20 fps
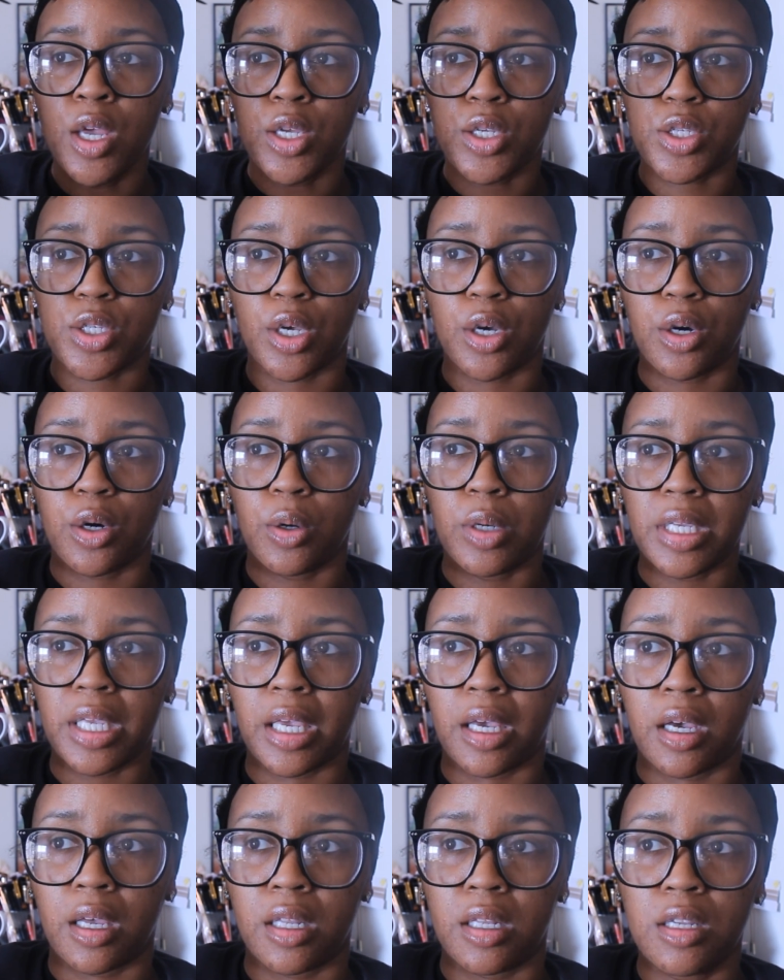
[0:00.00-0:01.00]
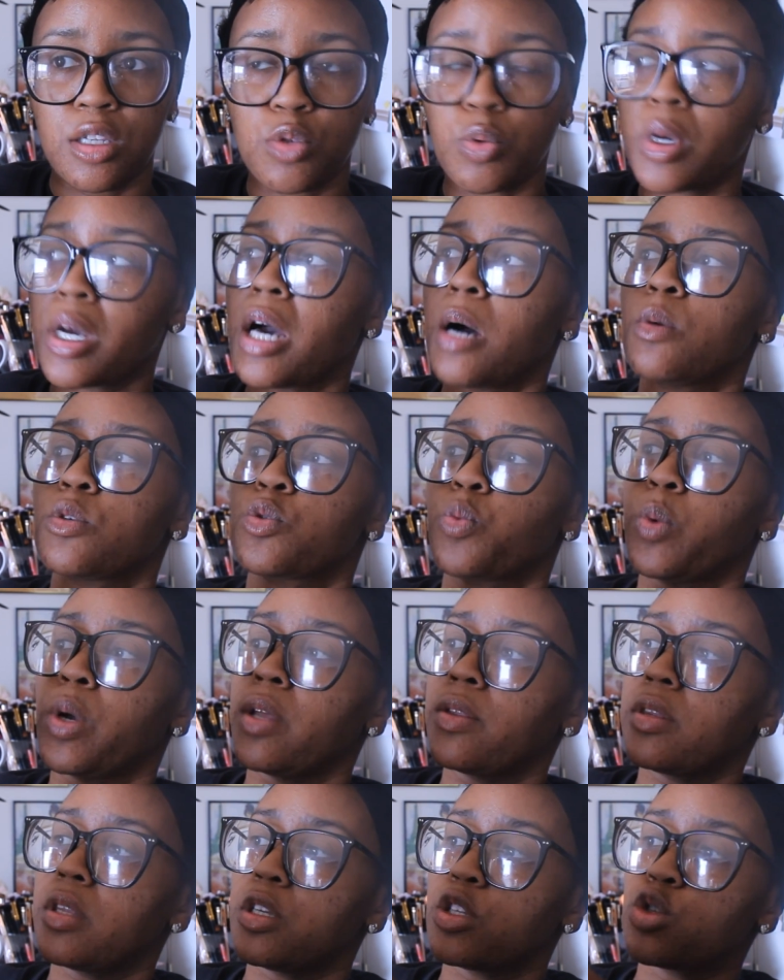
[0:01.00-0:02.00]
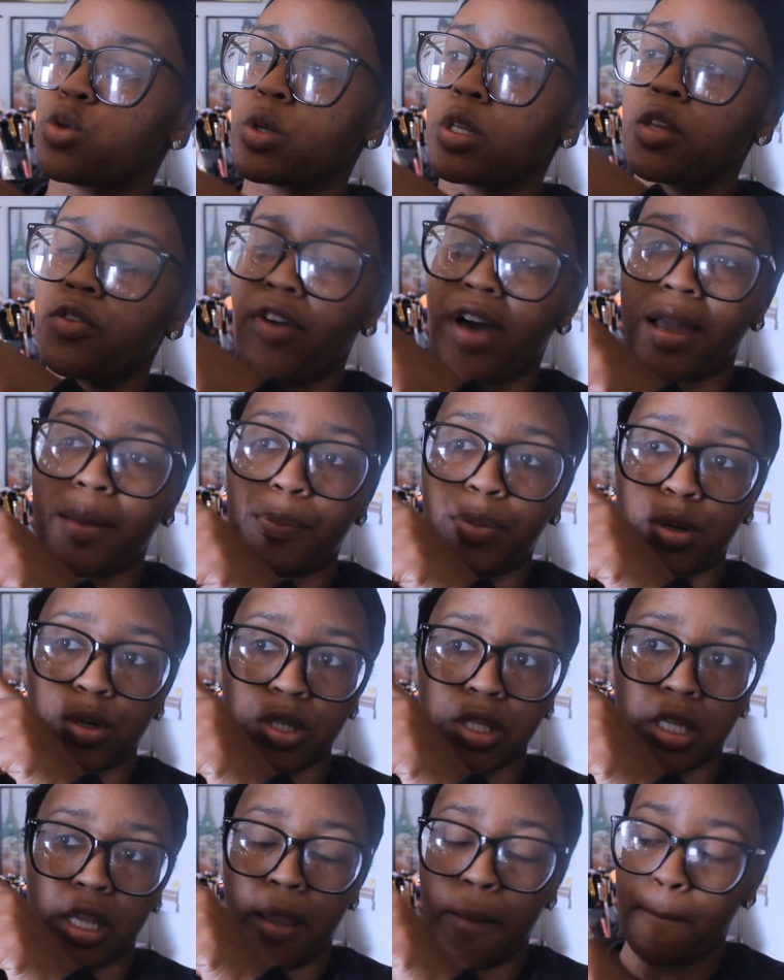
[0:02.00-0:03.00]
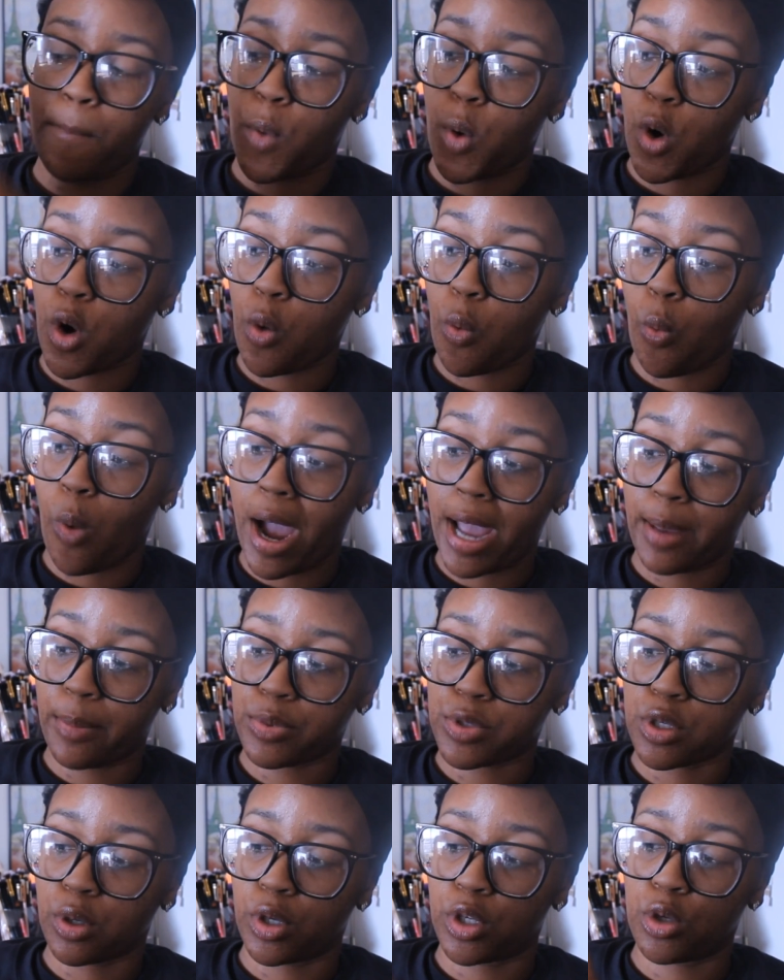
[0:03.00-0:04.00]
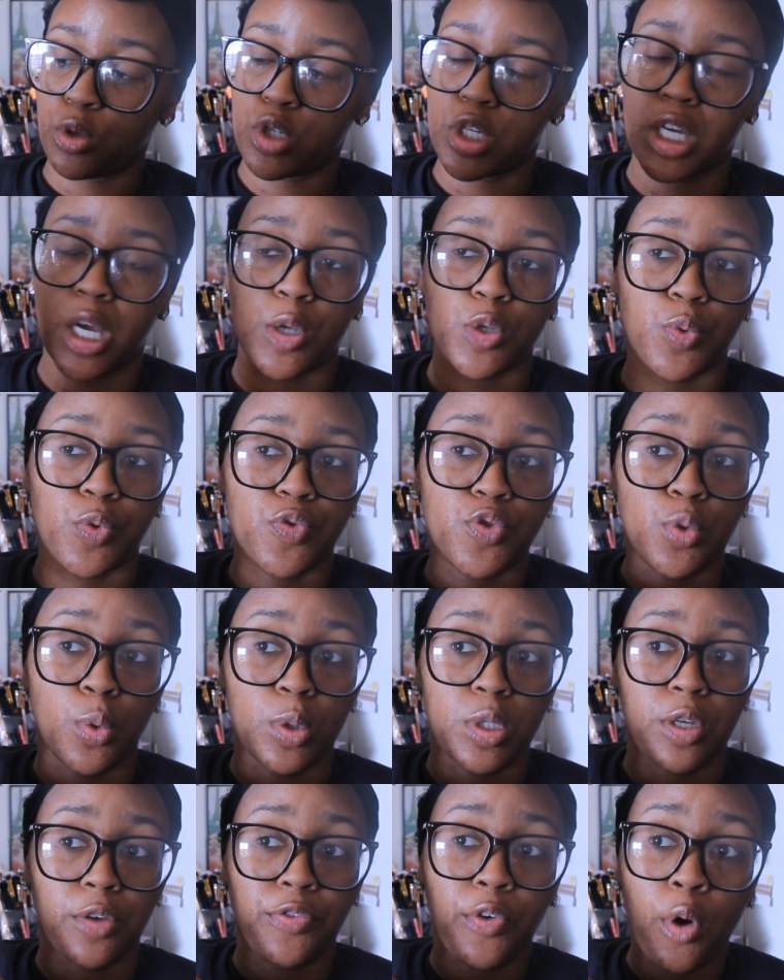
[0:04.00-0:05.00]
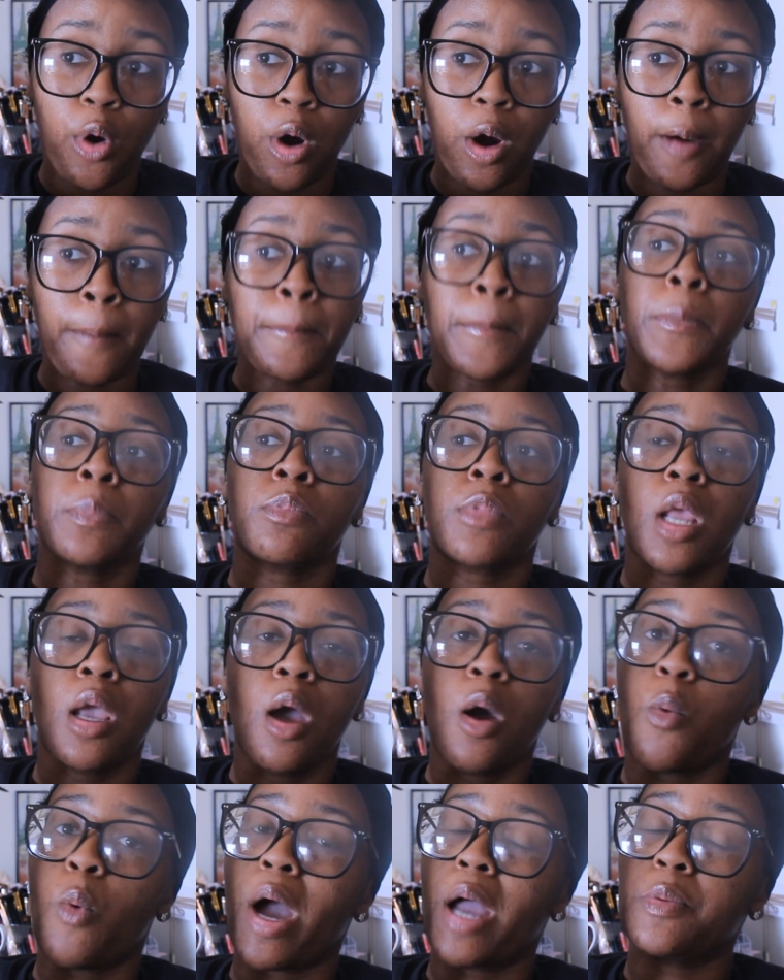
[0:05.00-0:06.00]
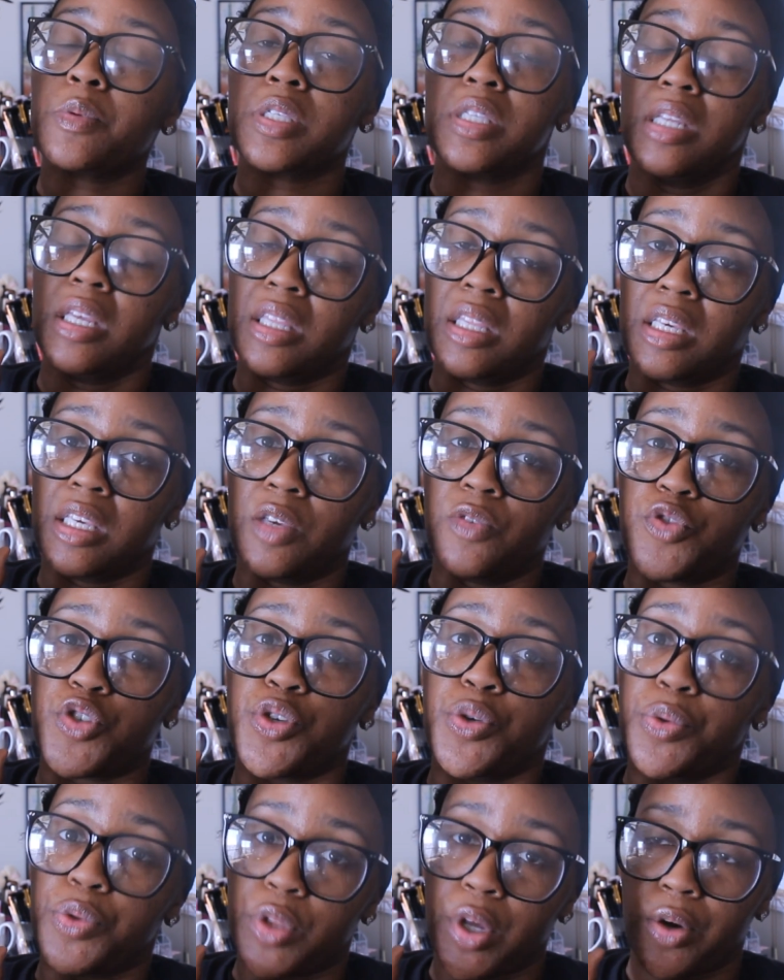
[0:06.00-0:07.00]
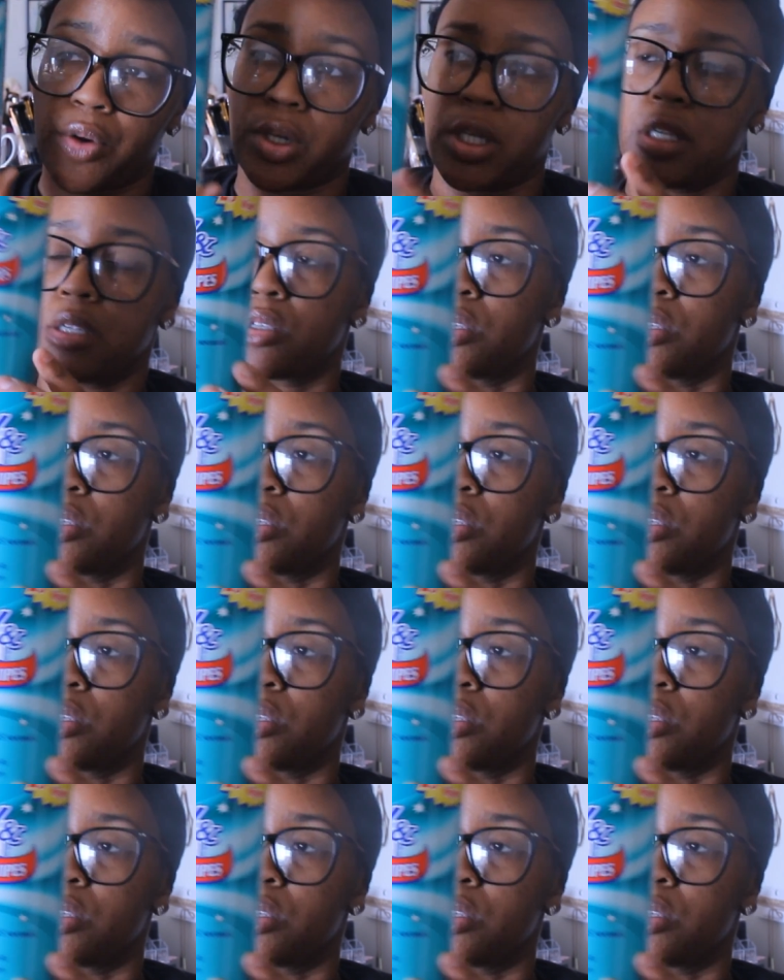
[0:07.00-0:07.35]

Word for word: So yeah, and this one comes with 25% more wipes. So it usually comes with 24 wipes and it gives you 30.